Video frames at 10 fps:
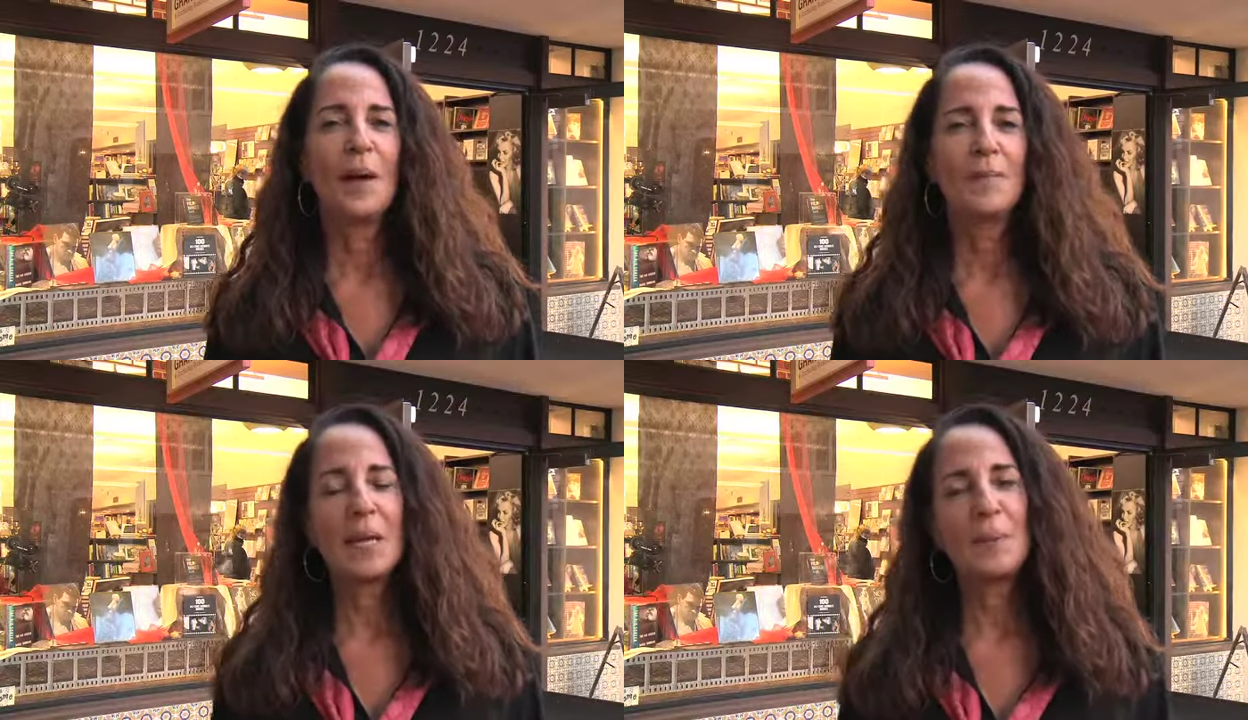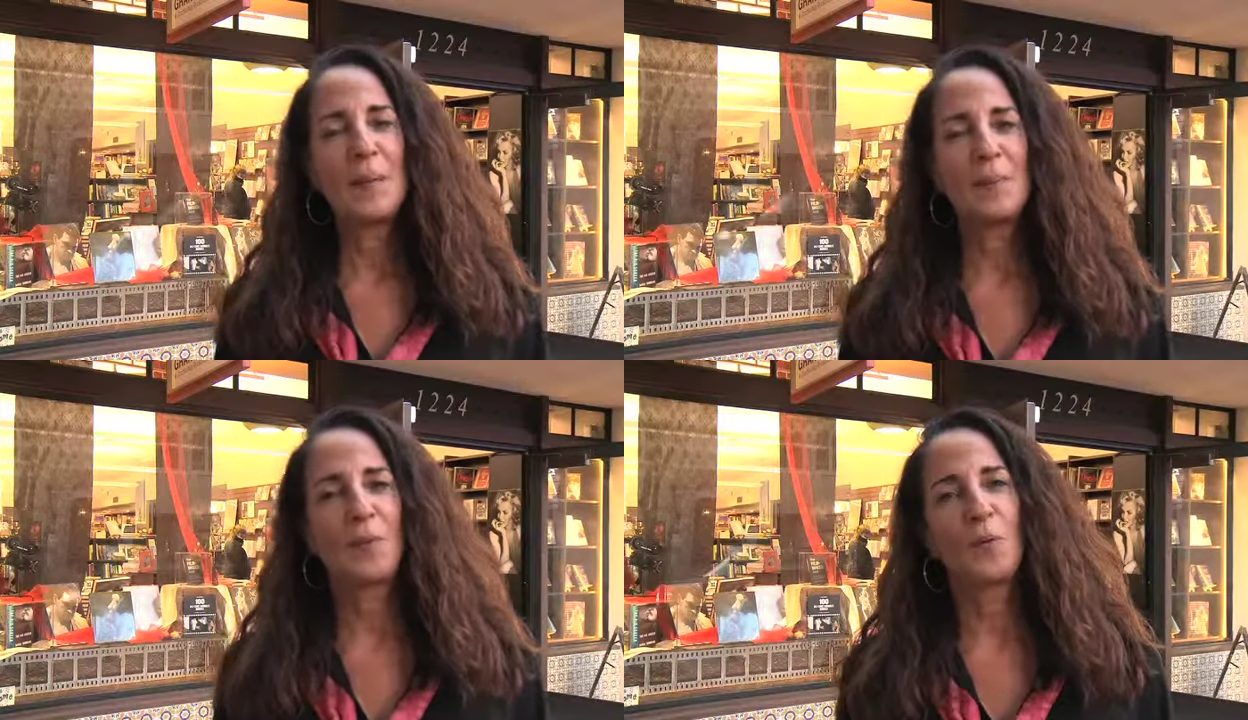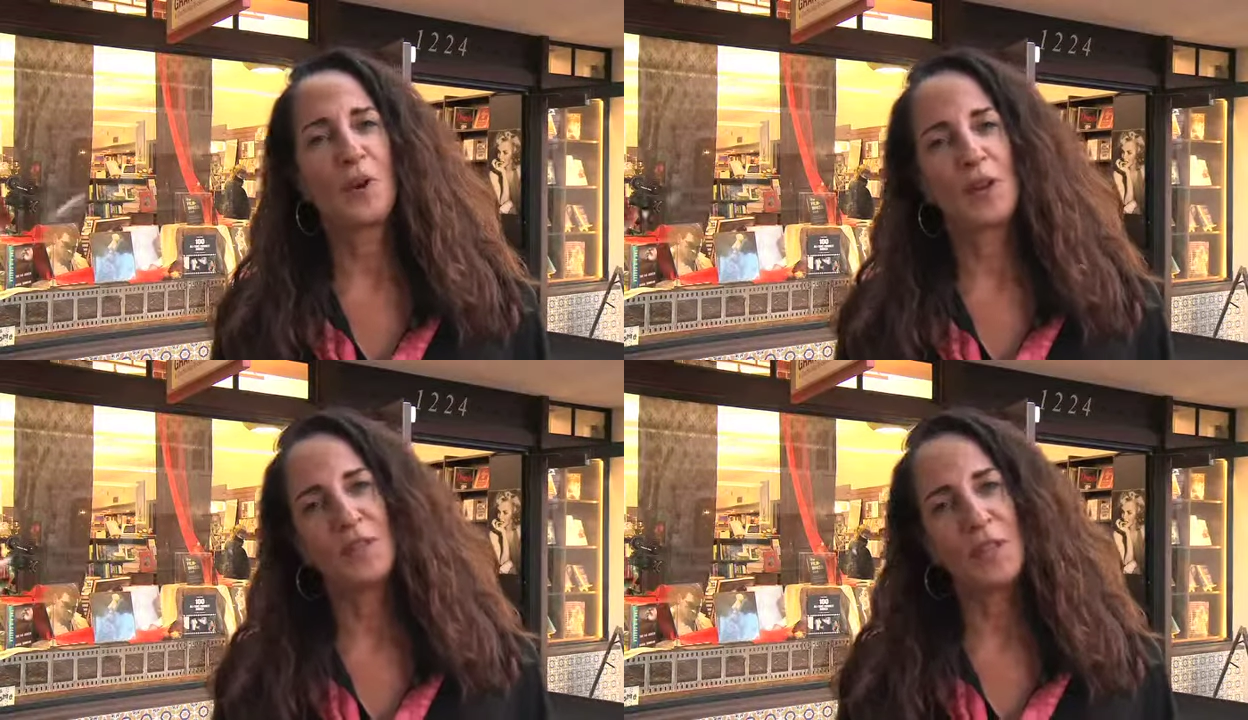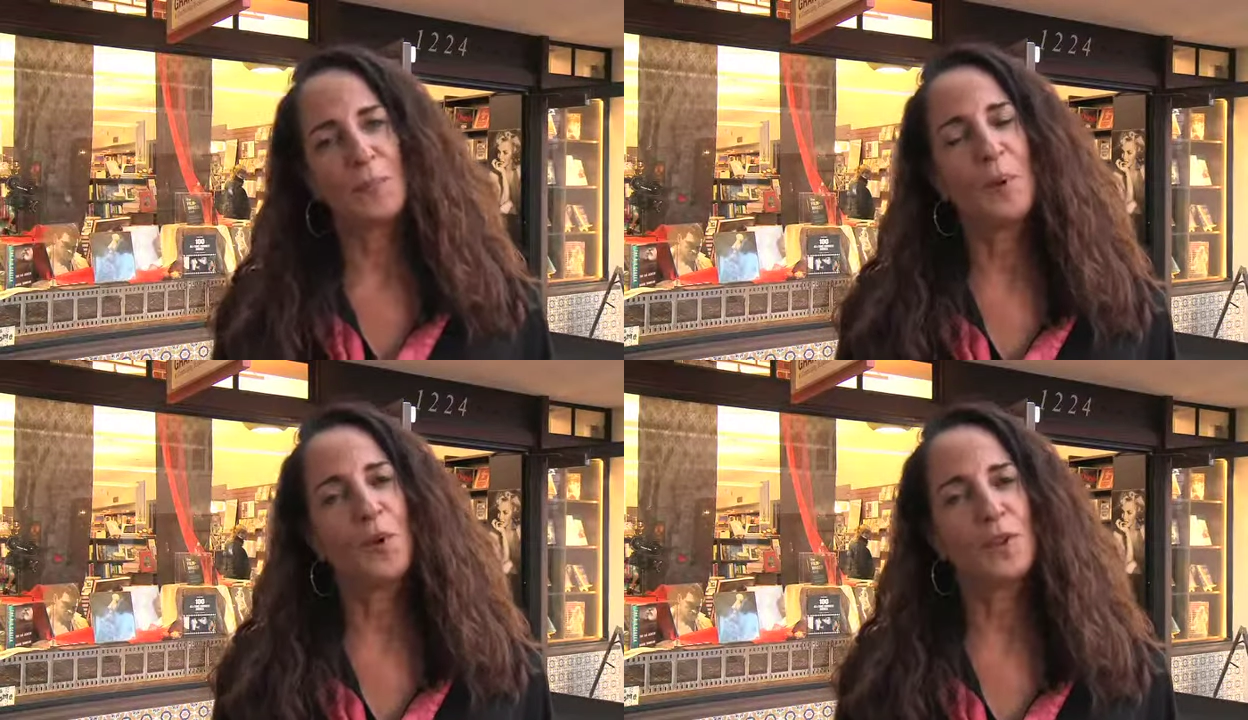make people aware of the
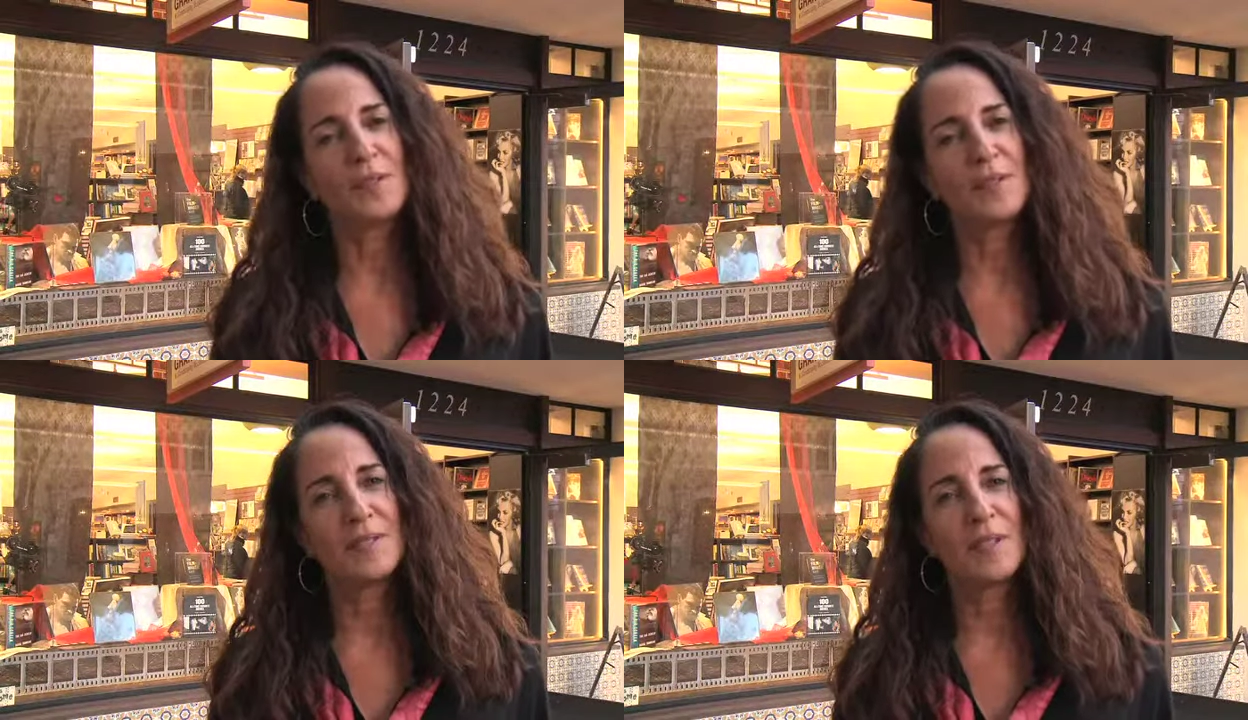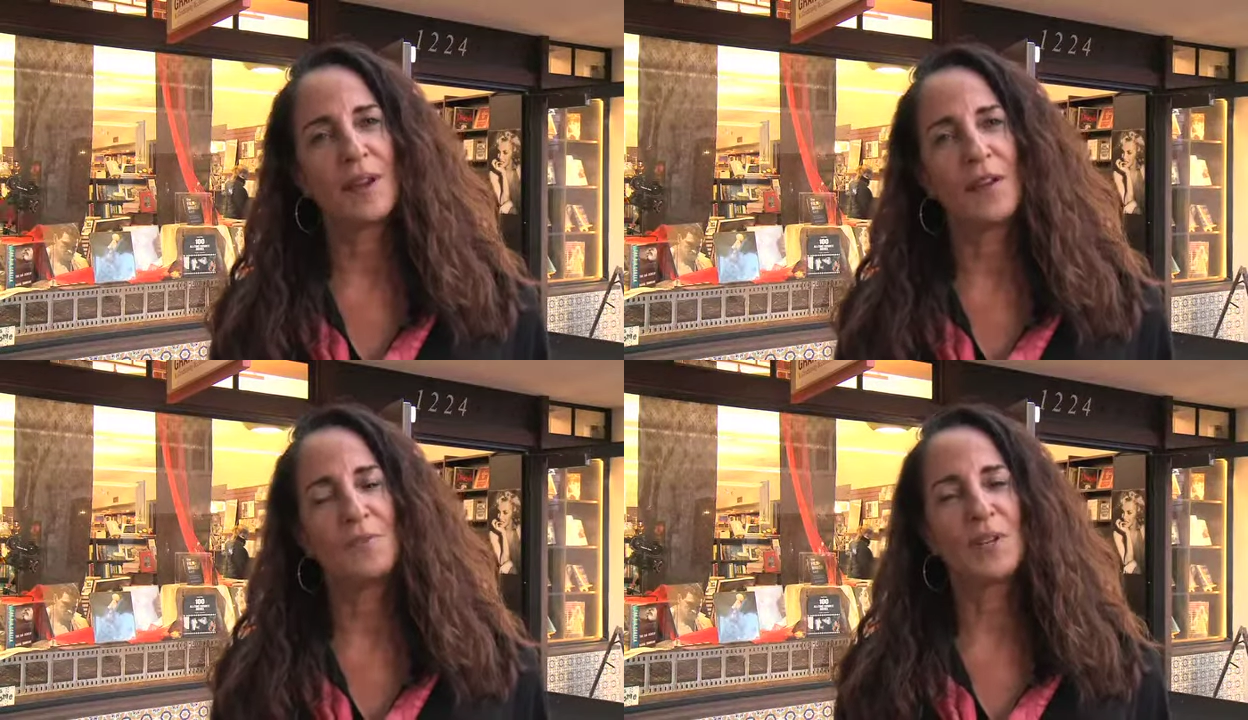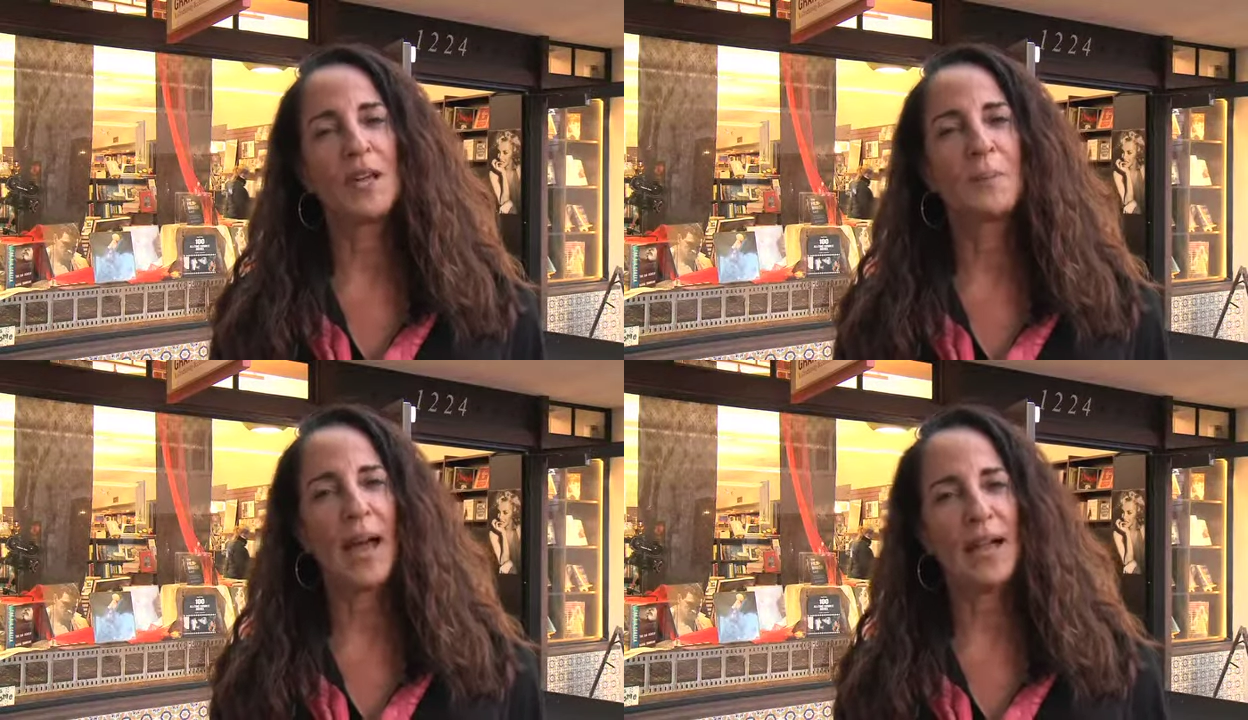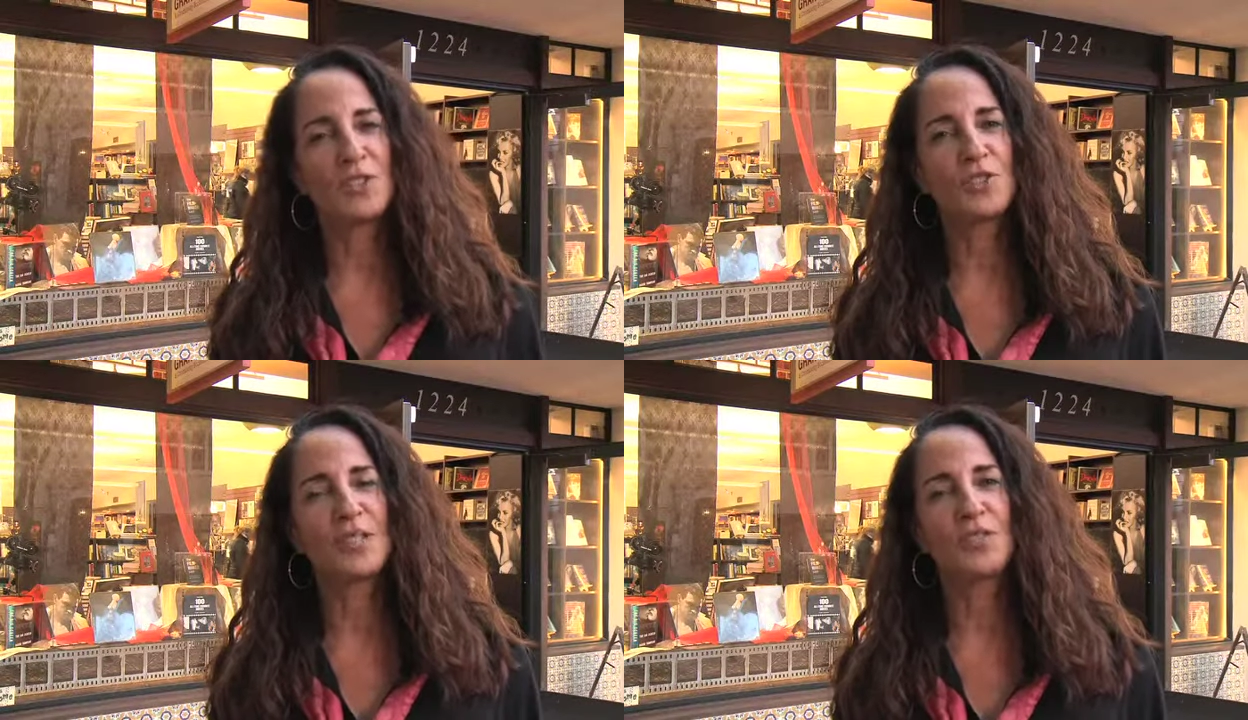importance of bringing
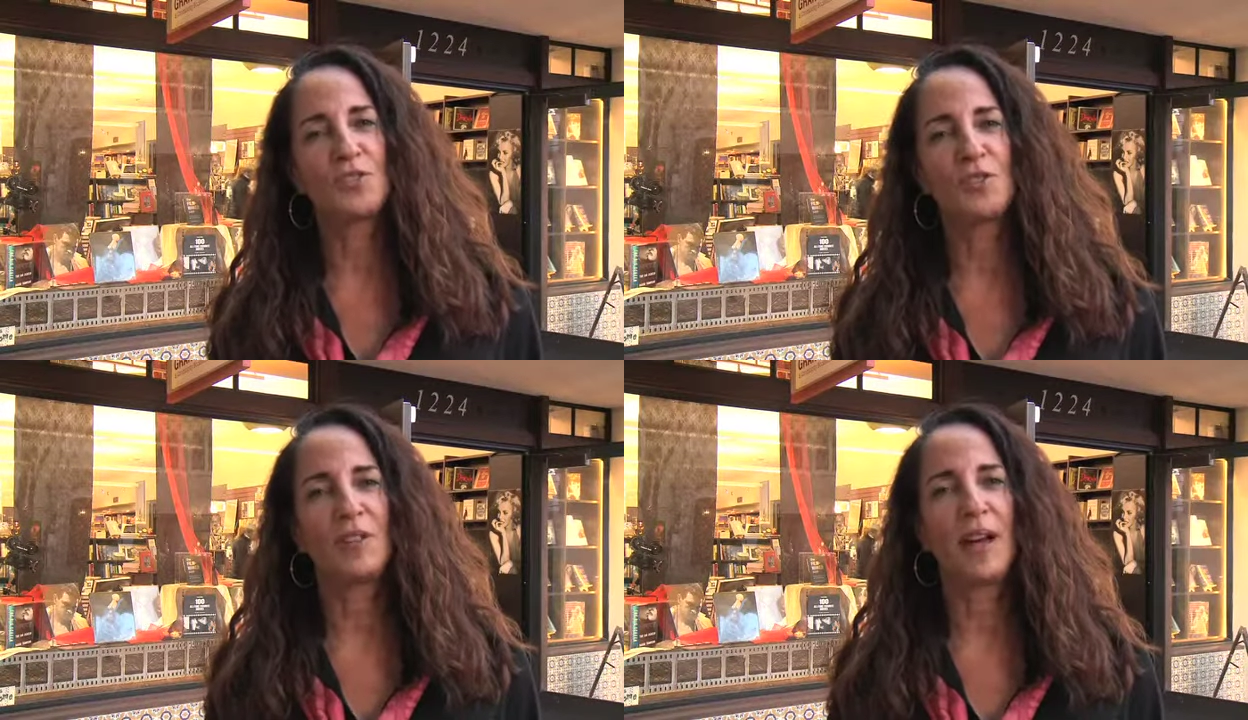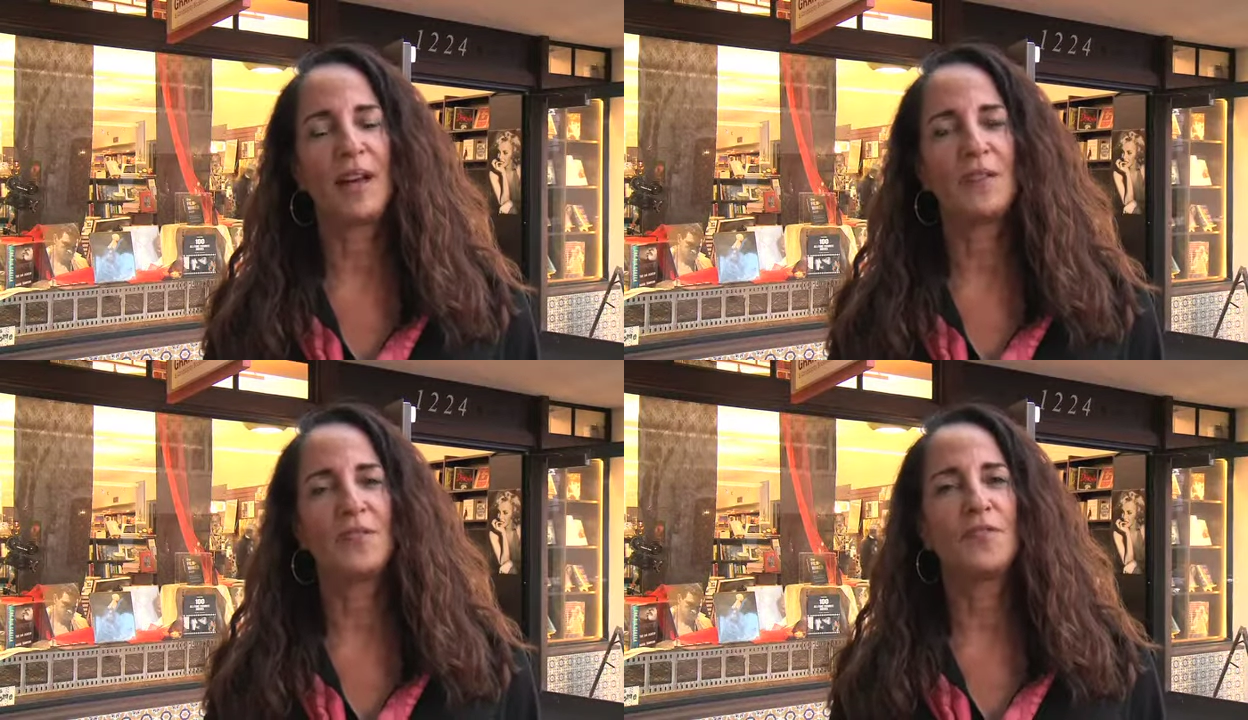passion into their life